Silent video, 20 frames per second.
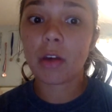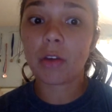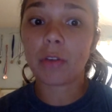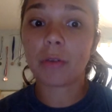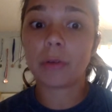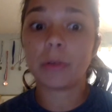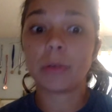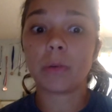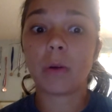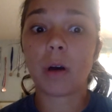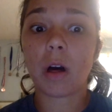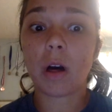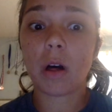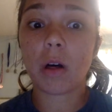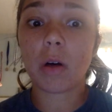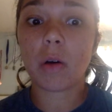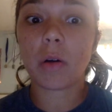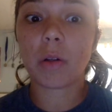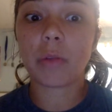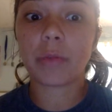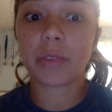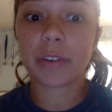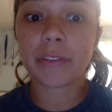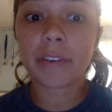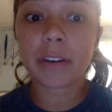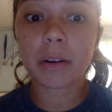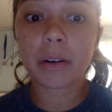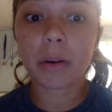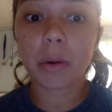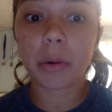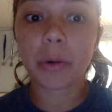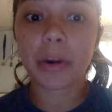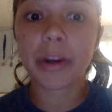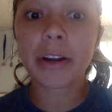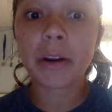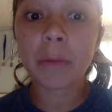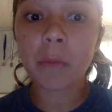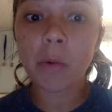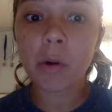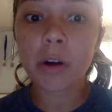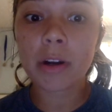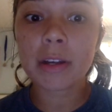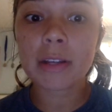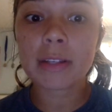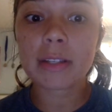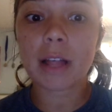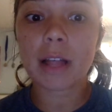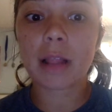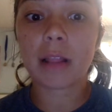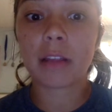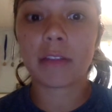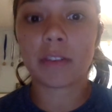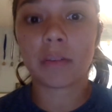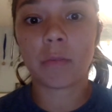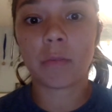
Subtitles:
through rigor mortis, livor